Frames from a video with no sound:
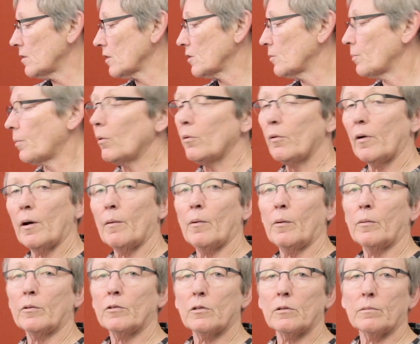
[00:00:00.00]
six
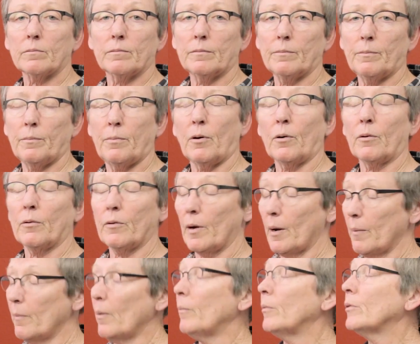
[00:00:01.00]

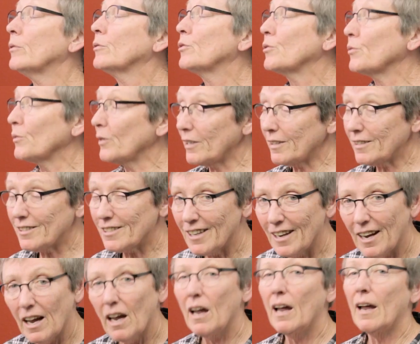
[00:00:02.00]
programmable drinks,
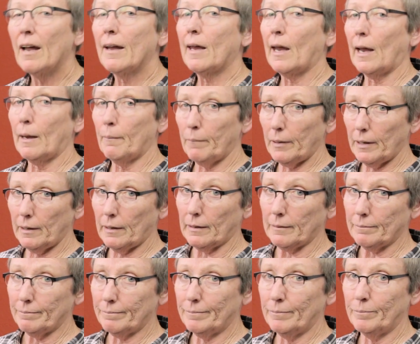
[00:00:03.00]
can't beat
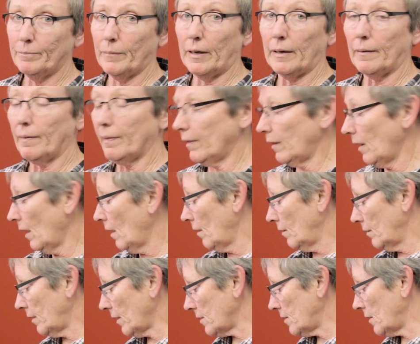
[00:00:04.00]
it. But
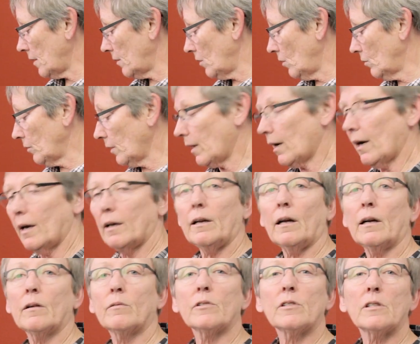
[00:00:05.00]
like I said, the only con
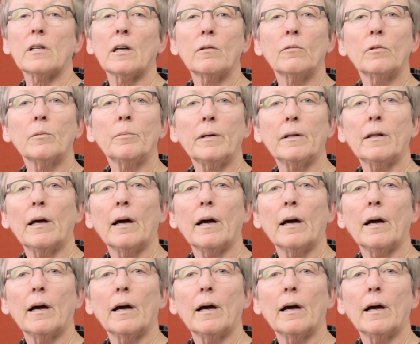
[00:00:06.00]
I would say would be